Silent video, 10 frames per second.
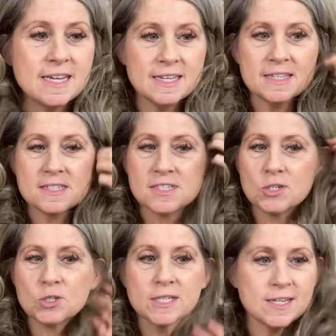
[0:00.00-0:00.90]
It's
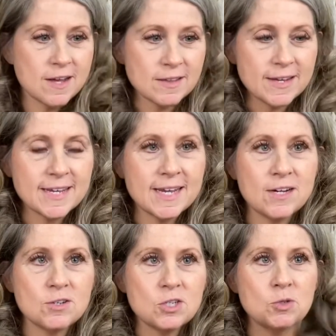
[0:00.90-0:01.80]
certainly not like
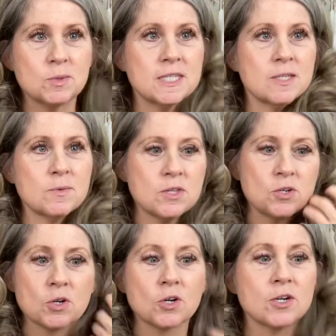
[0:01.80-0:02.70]
how you would get with
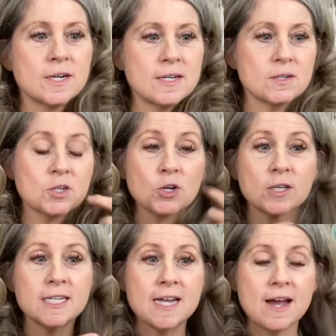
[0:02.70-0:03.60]
your
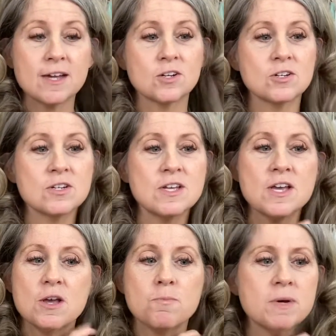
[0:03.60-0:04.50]
curling iron,
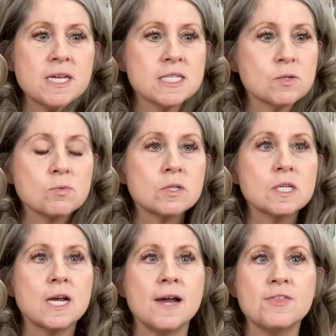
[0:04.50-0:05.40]
but it's
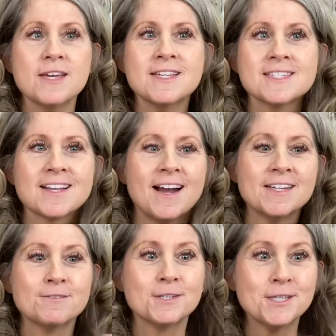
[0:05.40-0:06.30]
I think it's kind
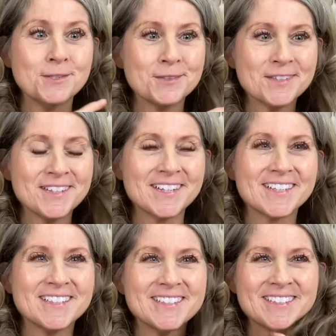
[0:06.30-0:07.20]
of a cute look.
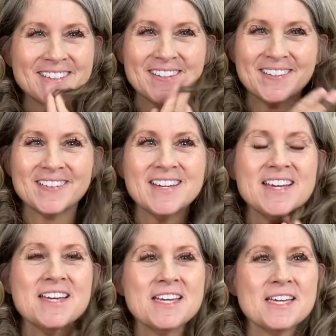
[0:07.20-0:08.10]
So
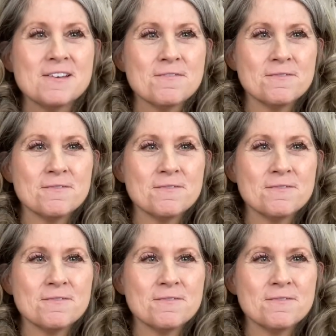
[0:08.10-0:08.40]
if